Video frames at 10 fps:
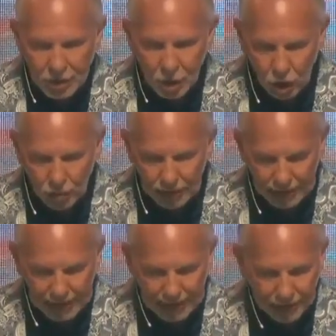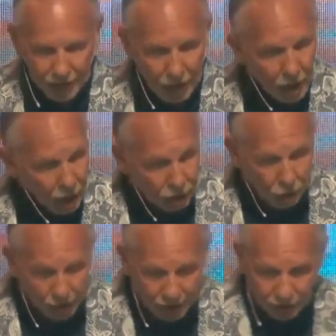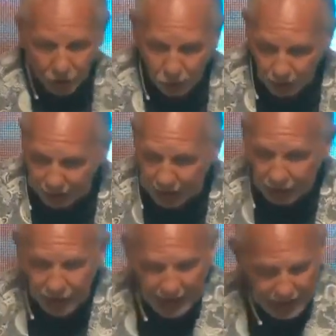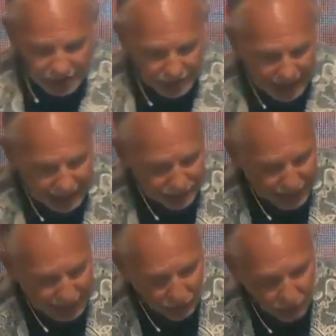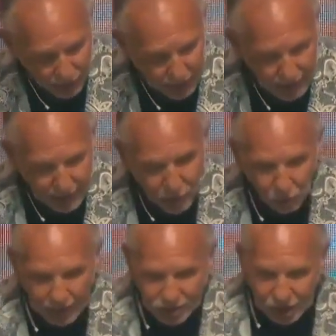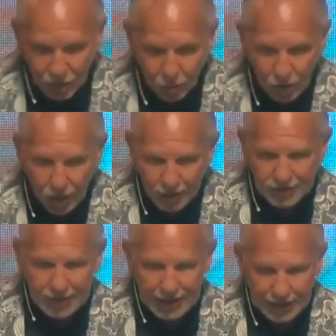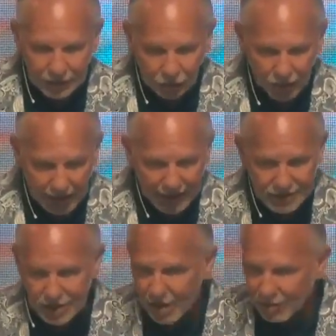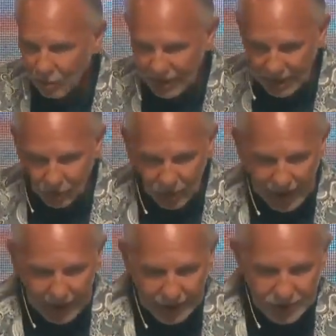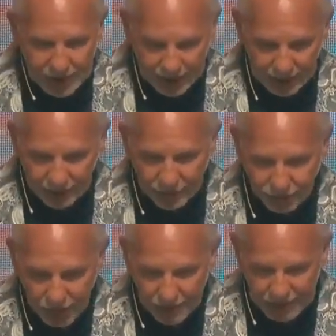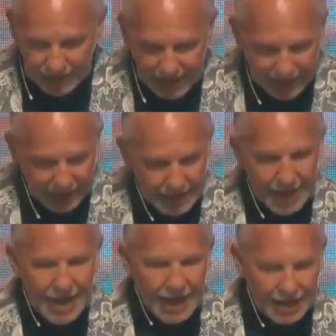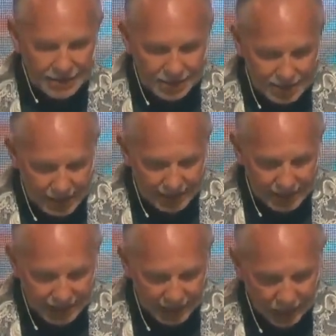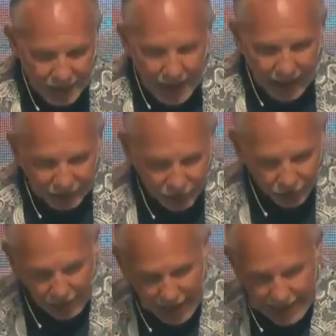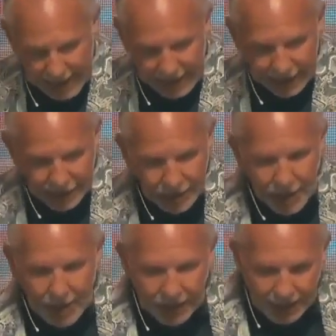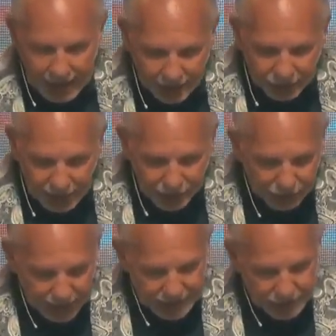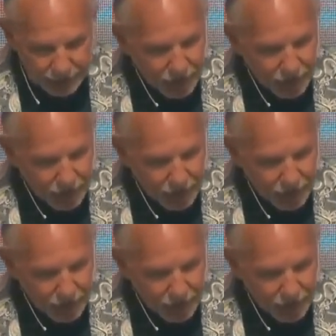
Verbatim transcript: who believe, according to the working of his mighty power, which he worked in Christ when he raised him from the dead and seated him at the right hand in heavenly places